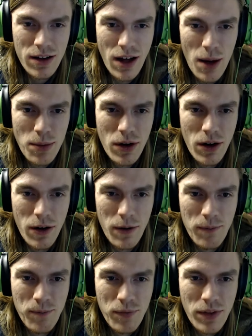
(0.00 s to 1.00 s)
cop car
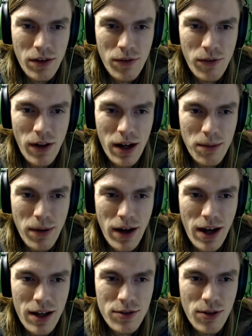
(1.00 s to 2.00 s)
flying
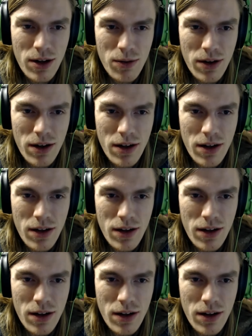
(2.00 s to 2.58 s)
past right away.